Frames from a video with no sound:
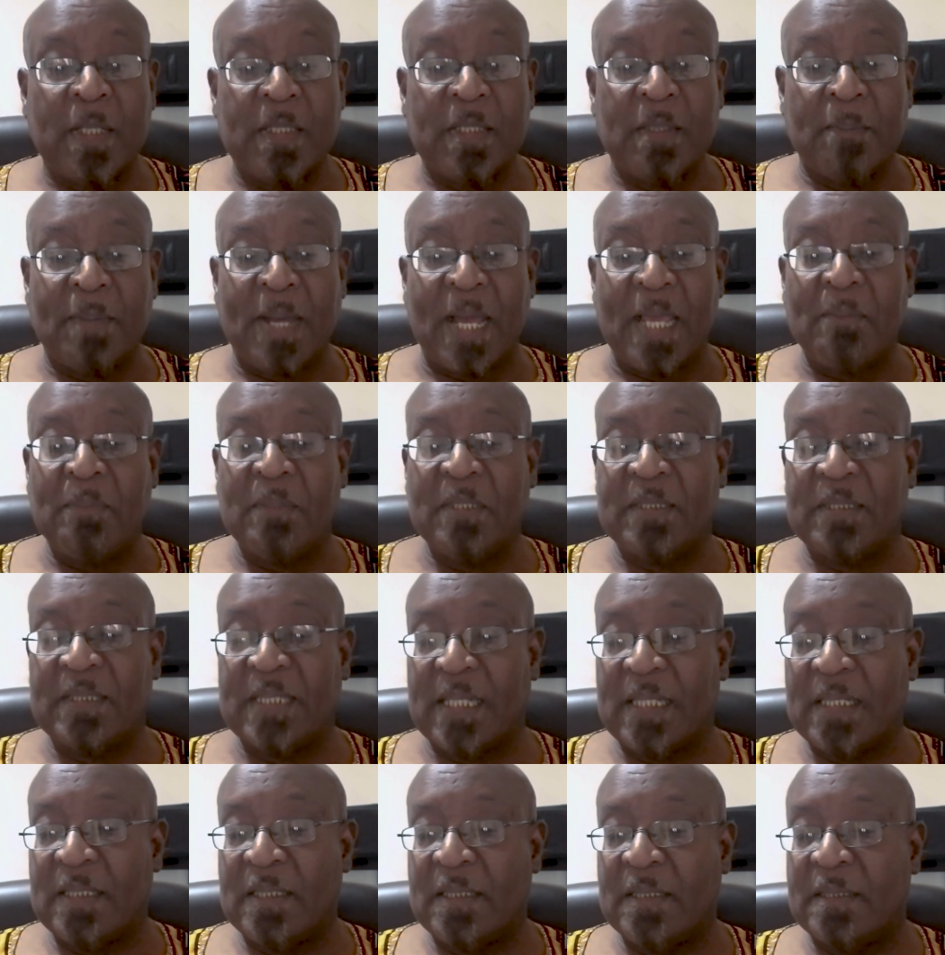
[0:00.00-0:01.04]
The Bible
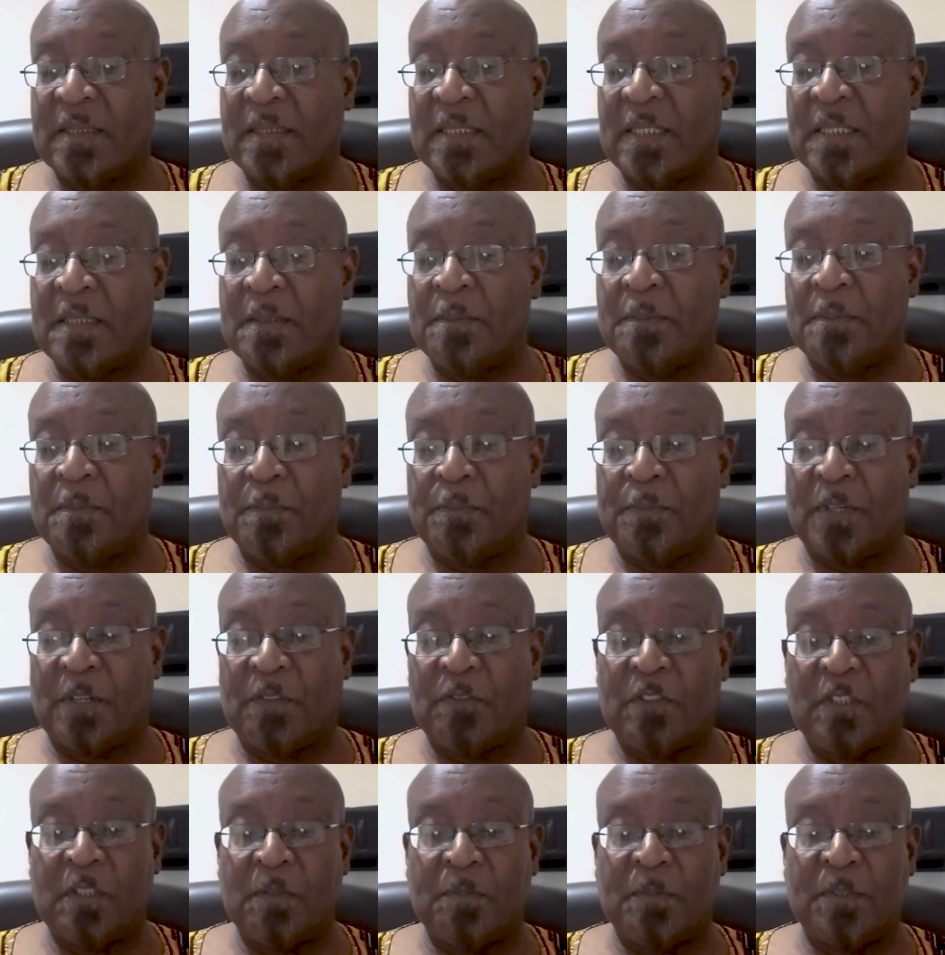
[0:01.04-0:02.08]
says in
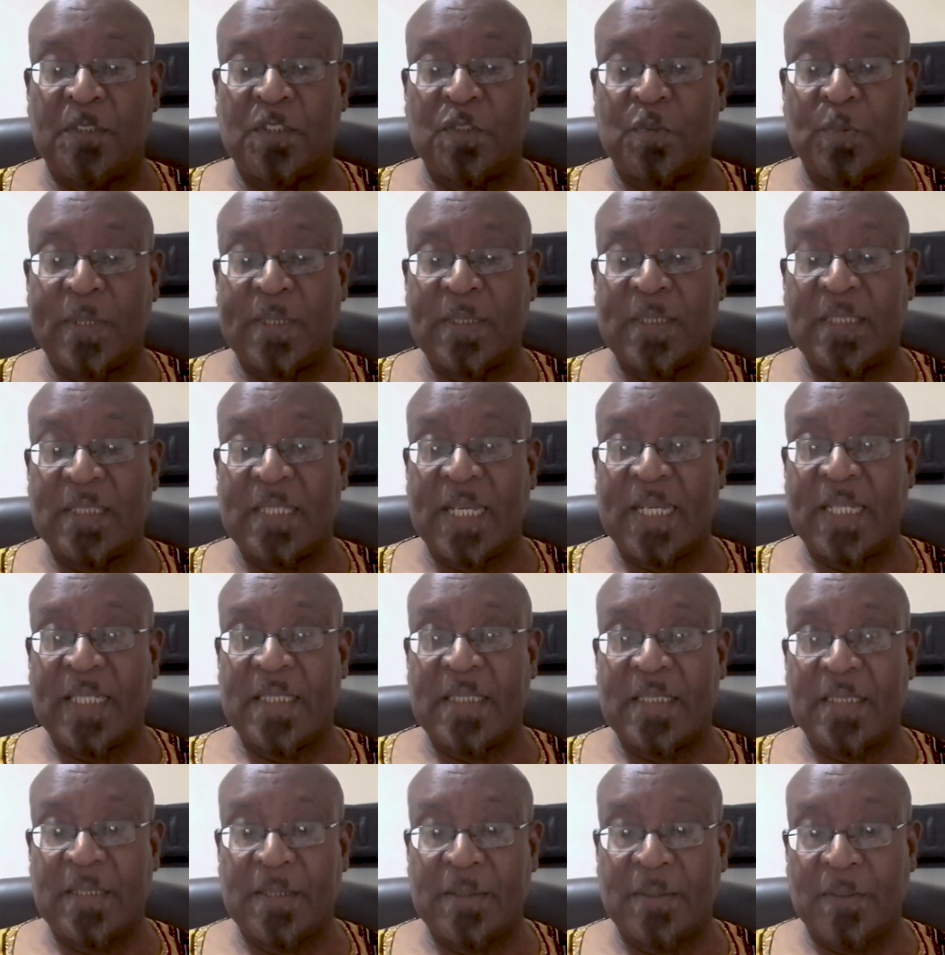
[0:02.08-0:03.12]
Proverbs
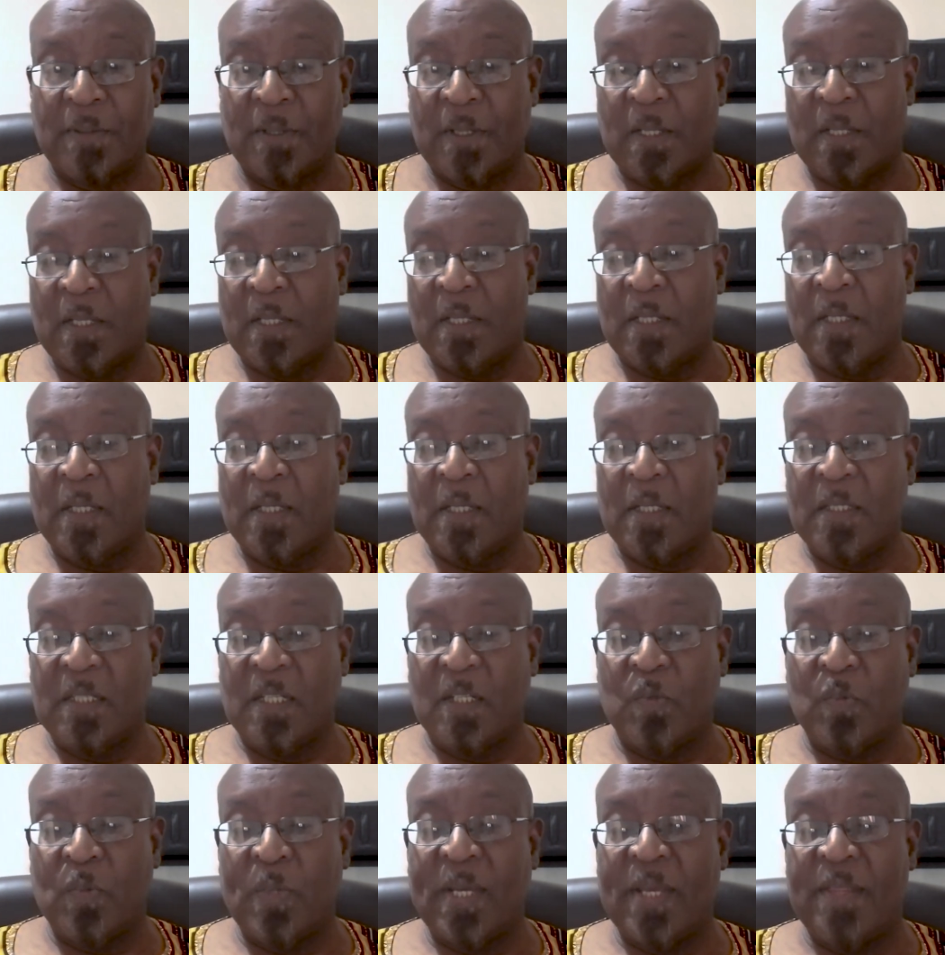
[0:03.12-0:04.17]
twenty-nine
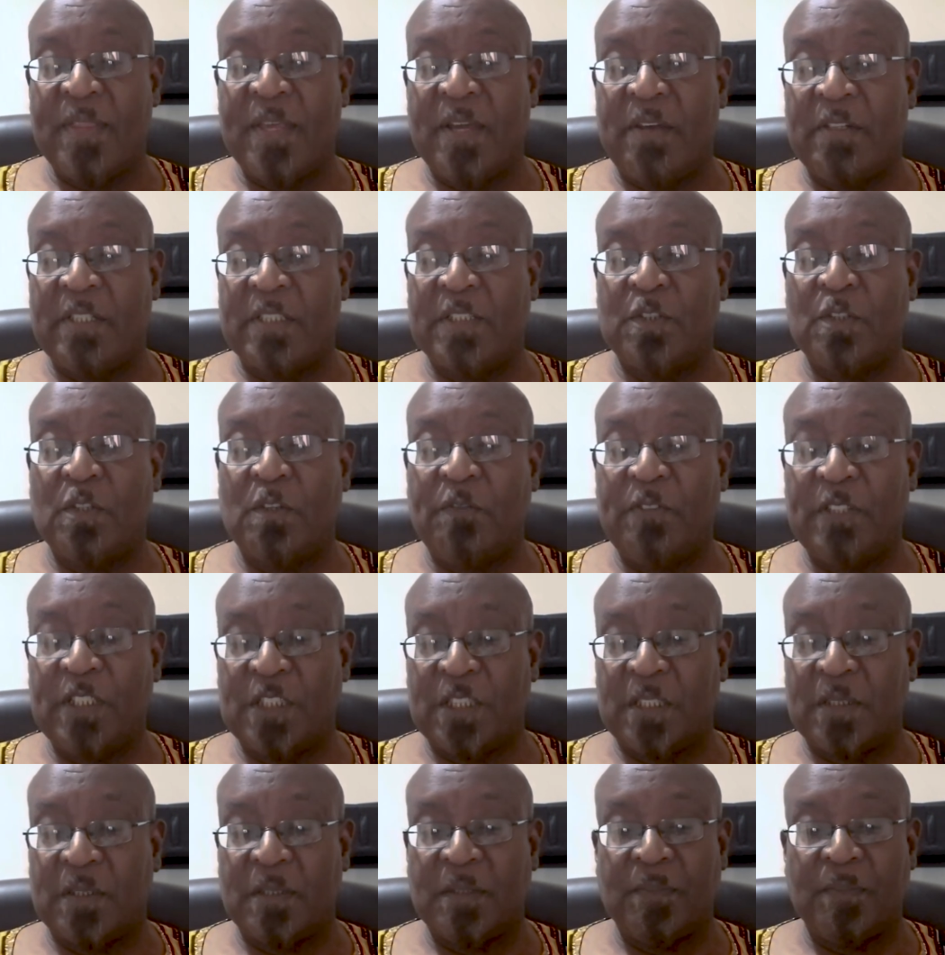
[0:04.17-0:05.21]
that where there is no
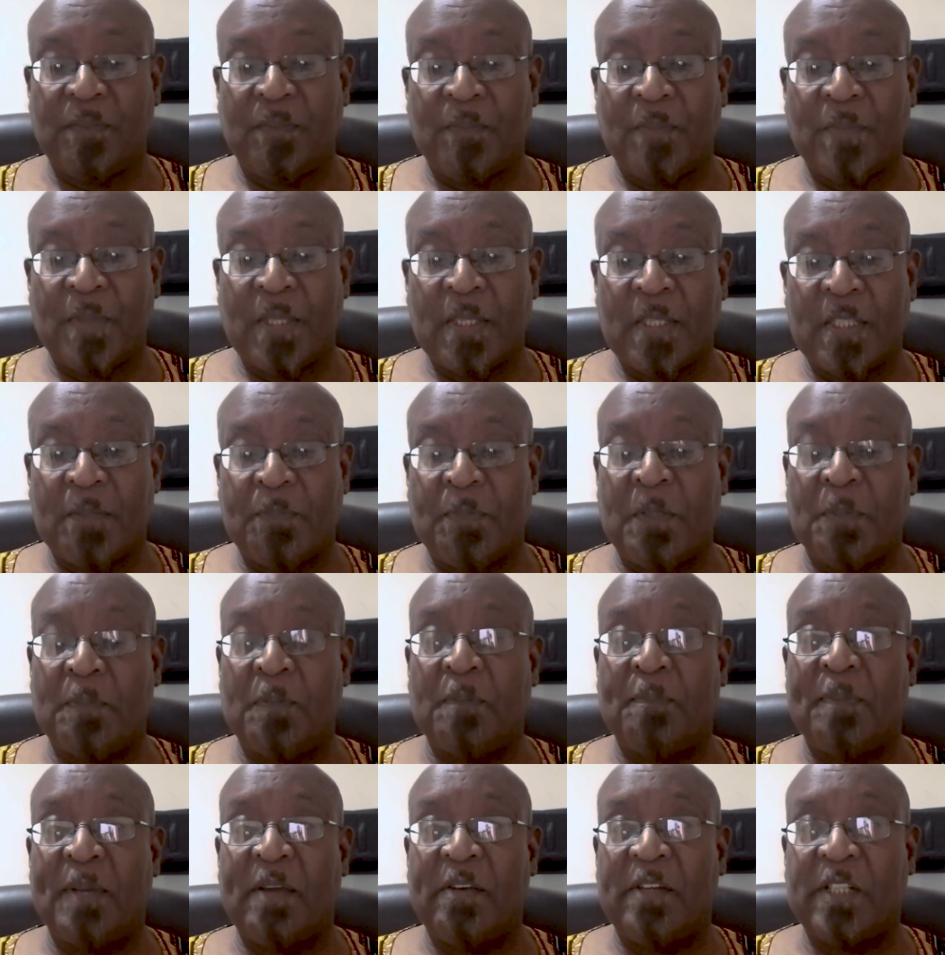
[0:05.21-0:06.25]
vision, the
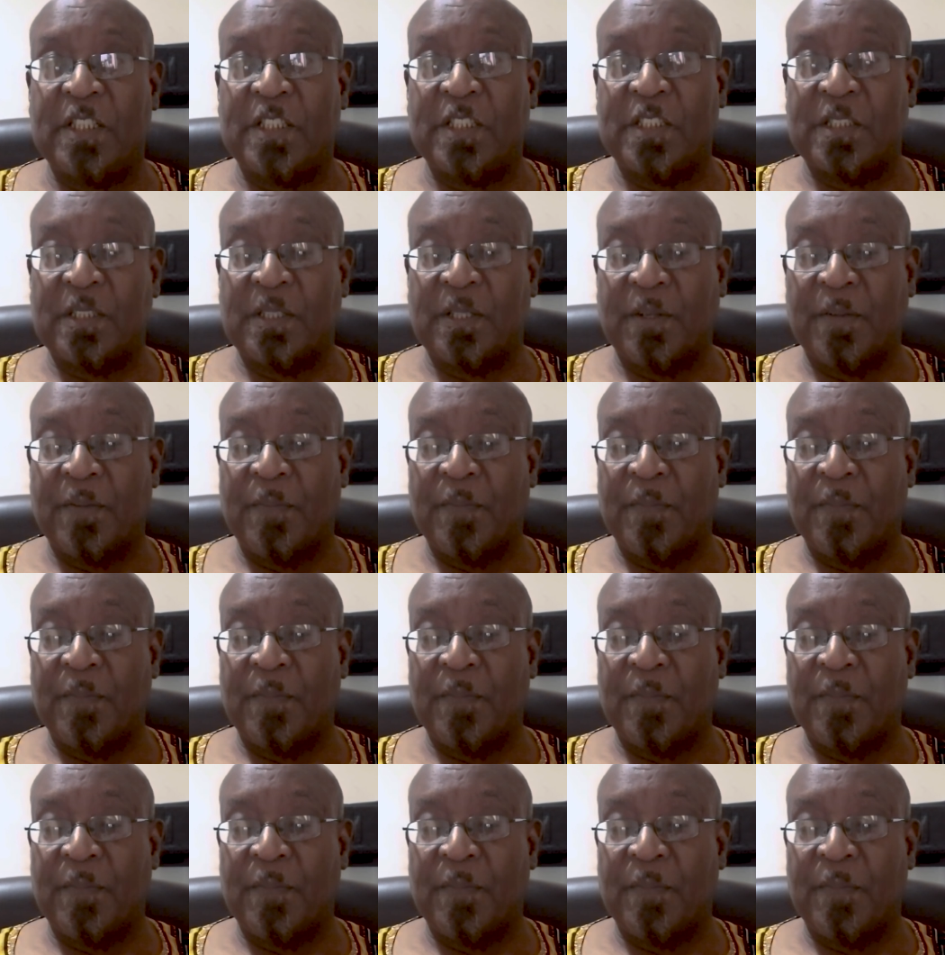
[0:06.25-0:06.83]
people perish.